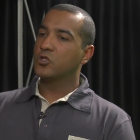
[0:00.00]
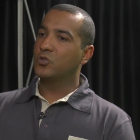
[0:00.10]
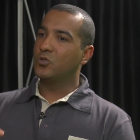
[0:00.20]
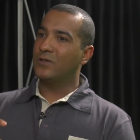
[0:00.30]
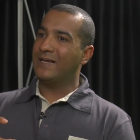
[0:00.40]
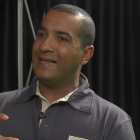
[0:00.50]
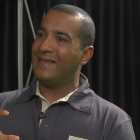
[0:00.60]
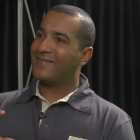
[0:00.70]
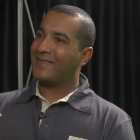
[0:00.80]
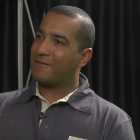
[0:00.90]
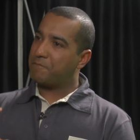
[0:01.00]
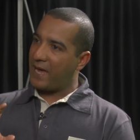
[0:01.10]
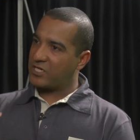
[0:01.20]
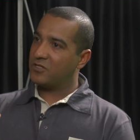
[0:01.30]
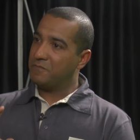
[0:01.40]
to let that
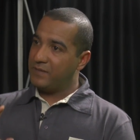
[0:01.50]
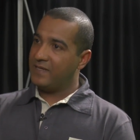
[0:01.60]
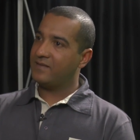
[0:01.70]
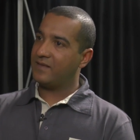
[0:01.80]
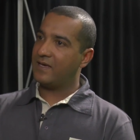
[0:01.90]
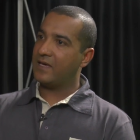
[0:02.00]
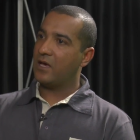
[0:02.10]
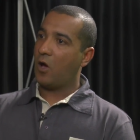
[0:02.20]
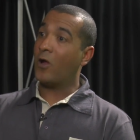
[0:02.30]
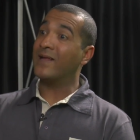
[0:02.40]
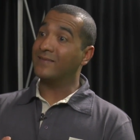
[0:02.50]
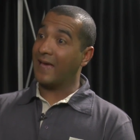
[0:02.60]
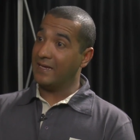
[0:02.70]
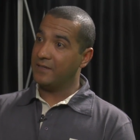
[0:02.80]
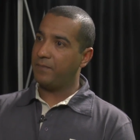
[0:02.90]
passion be there on a
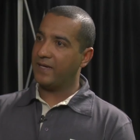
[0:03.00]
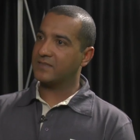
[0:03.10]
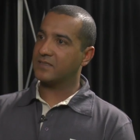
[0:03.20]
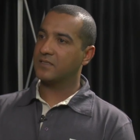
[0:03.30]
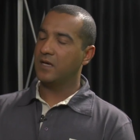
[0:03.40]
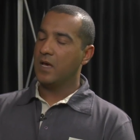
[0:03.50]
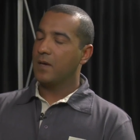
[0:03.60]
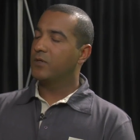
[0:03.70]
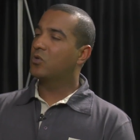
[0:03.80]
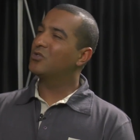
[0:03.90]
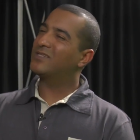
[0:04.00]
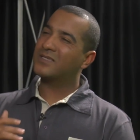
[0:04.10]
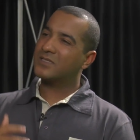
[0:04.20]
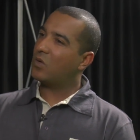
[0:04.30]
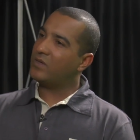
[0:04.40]
daily basis, because
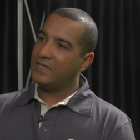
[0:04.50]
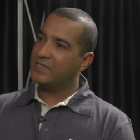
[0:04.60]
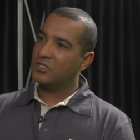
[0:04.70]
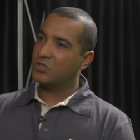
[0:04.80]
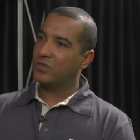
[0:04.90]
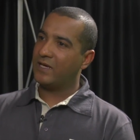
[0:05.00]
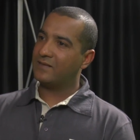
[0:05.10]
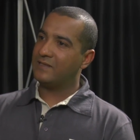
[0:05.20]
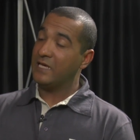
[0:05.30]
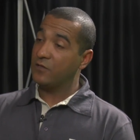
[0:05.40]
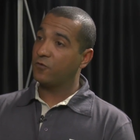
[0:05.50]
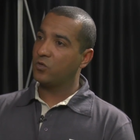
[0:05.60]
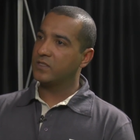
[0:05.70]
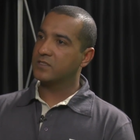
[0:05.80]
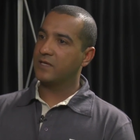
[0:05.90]
it's so easy to get
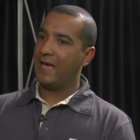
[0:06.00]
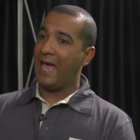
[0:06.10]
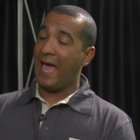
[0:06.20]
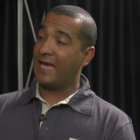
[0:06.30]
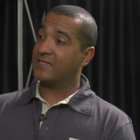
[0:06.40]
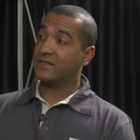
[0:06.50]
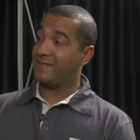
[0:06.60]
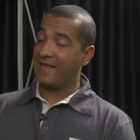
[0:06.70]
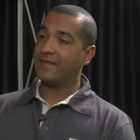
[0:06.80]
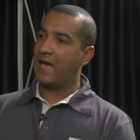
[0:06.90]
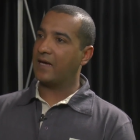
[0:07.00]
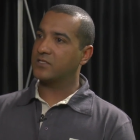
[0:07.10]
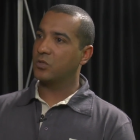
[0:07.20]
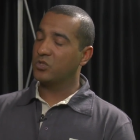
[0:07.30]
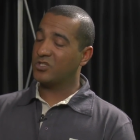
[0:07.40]
influenced as that
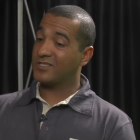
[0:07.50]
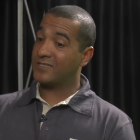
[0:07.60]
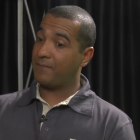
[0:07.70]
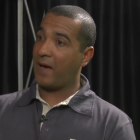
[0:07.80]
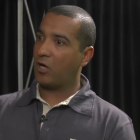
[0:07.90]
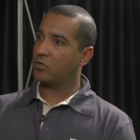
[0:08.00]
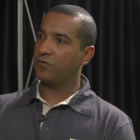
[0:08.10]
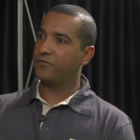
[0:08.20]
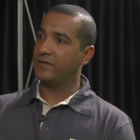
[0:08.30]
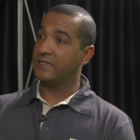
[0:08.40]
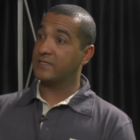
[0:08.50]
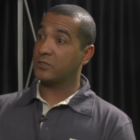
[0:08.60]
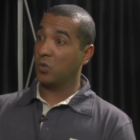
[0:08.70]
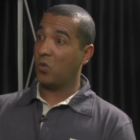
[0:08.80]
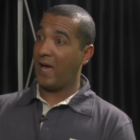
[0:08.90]
youngster would just step out of his
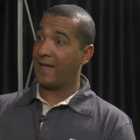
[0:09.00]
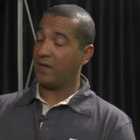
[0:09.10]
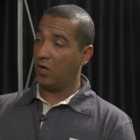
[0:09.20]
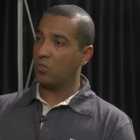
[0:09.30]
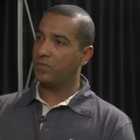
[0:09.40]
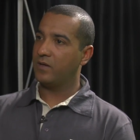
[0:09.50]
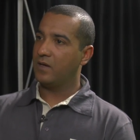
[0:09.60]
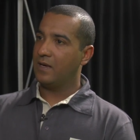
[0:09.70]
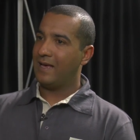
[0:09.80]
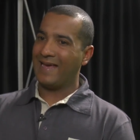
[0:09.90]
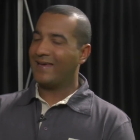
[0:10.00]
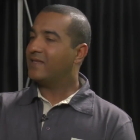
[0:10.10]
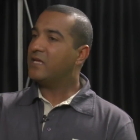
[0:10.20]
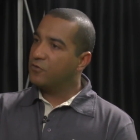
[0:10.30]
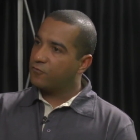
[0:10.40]
door at home and get
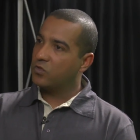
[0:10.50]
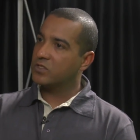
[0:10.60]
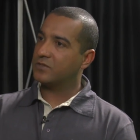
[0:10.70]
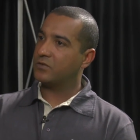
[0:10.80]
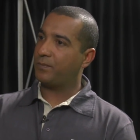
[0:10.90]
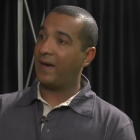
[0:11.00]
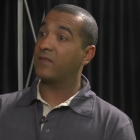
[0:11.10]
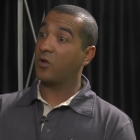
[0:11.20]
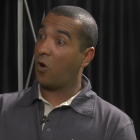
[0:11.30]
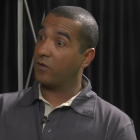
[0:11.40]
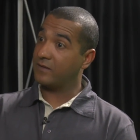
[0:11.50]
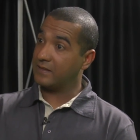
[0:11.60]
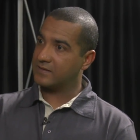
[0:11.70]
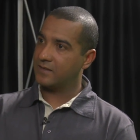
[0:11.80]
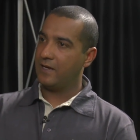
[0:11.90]
influenced by the wrong
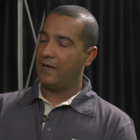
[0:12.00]
things,